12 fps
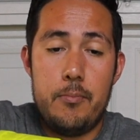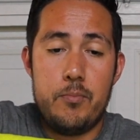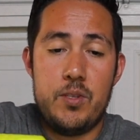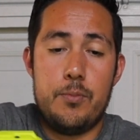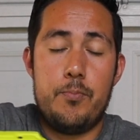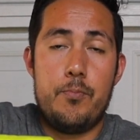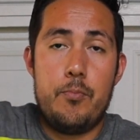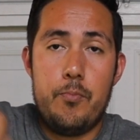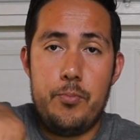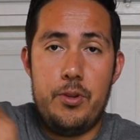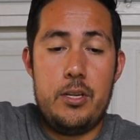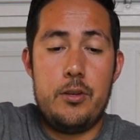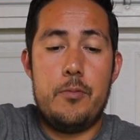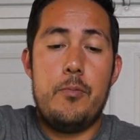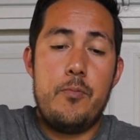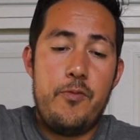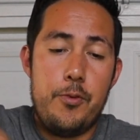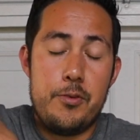I'm just putting
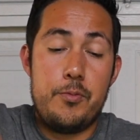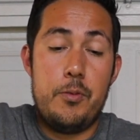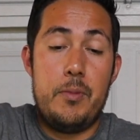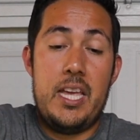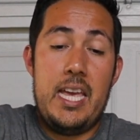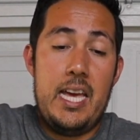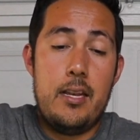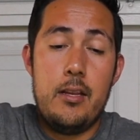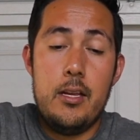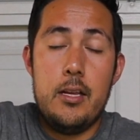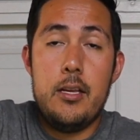force with my hand.